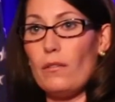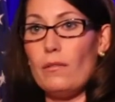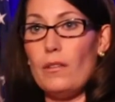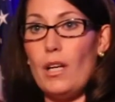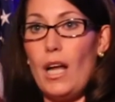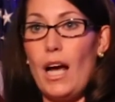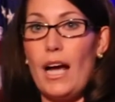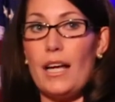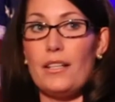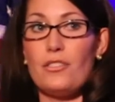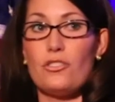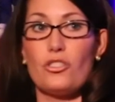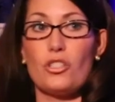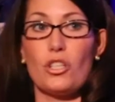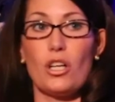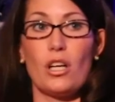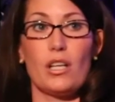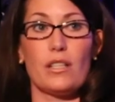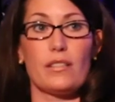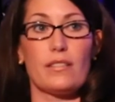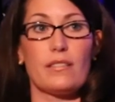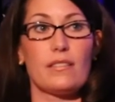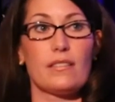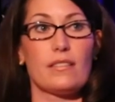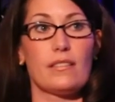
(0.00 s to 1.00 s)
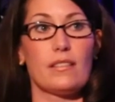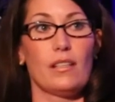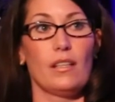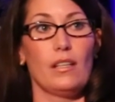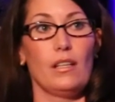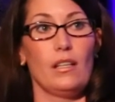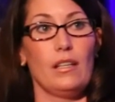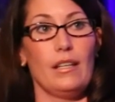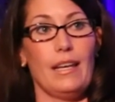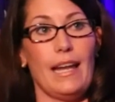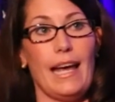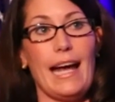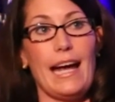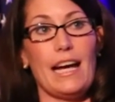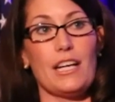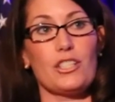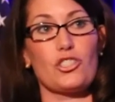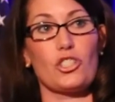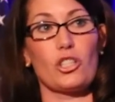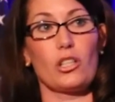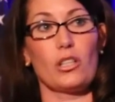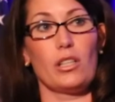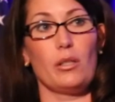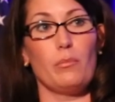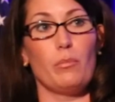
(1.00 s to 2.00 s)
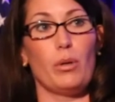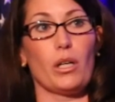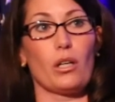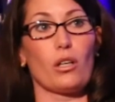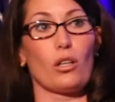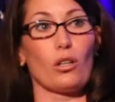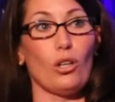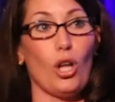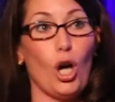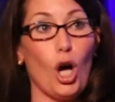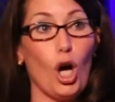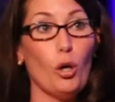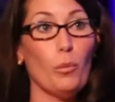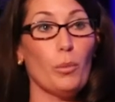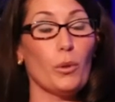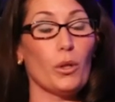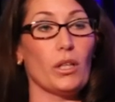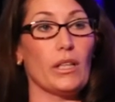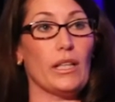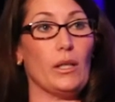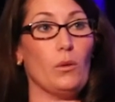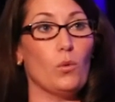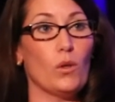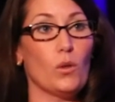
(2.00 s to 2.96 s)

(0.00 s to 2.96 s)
not just nationally, but globally,